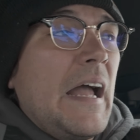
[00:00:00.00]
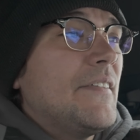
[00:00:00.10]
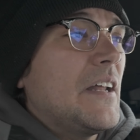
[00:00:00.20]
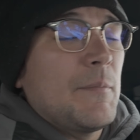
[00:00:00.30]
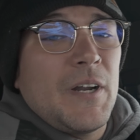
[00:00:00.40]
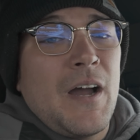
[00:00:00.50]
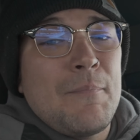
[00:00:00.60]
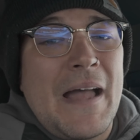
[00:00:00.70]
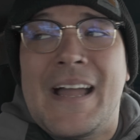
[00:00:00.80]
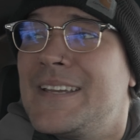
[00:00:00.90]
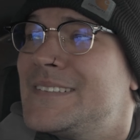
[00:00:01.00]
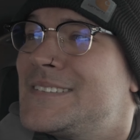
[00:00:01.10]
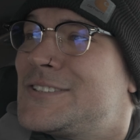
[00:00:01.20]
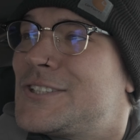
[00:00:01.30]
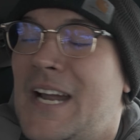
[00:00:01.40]
And then I'm gonna come back
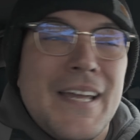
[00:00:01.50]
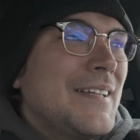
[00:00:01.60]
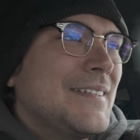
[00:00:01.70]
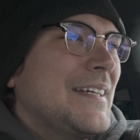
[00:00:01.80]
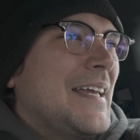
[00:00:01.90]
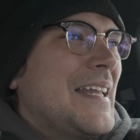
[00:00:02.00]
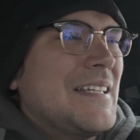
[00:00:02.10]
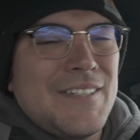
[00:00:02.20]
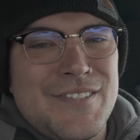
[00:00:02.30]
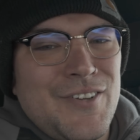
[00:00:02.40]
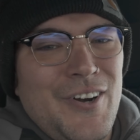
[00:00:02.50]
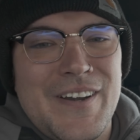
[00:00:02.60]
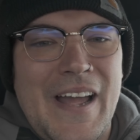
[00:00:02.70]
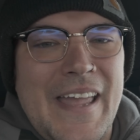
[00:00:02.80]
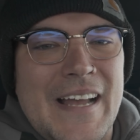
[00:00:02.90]
and try to get it to
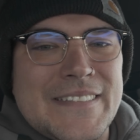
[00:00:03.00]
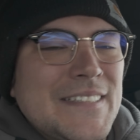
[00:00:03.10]
start, I guess.